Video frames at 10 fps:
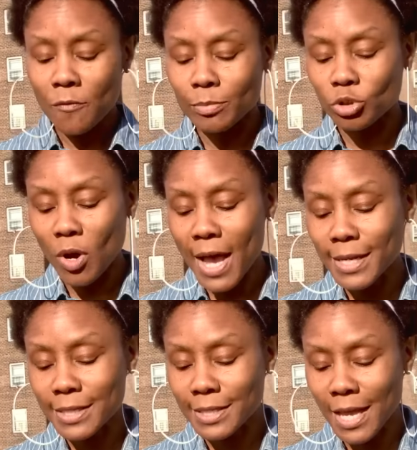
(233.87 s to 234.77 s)
from
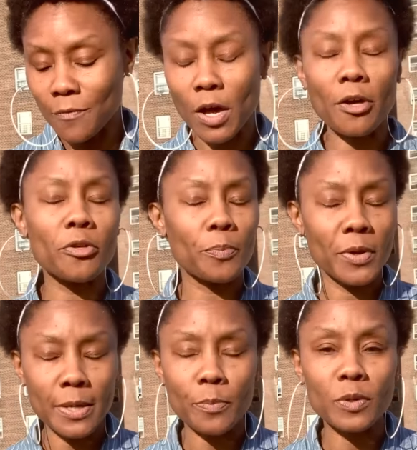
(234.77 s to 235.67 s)
trying to save other
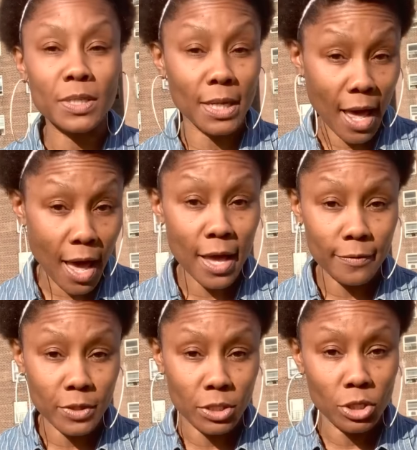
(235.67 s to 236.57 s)
people's
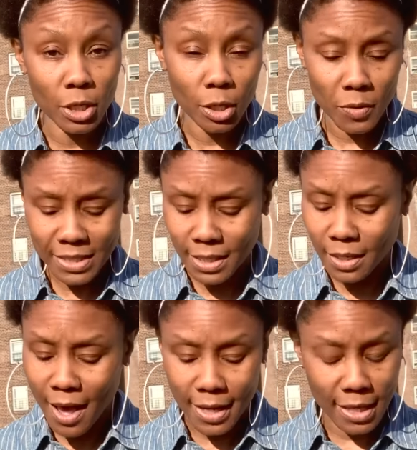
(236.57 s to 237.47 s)
lives, you know? It's a
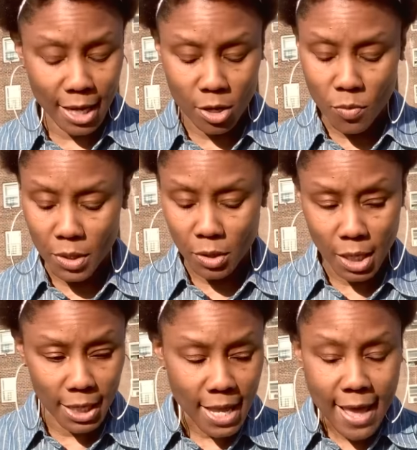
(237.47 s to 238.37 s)
lot of that going
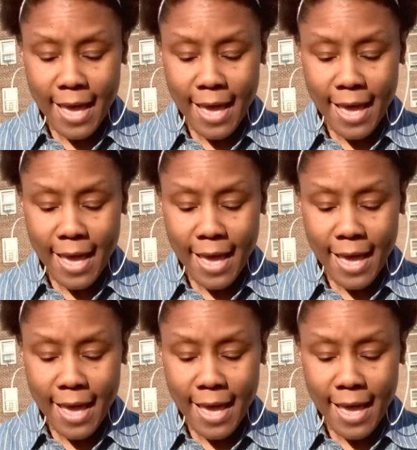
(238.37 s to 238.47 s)
on.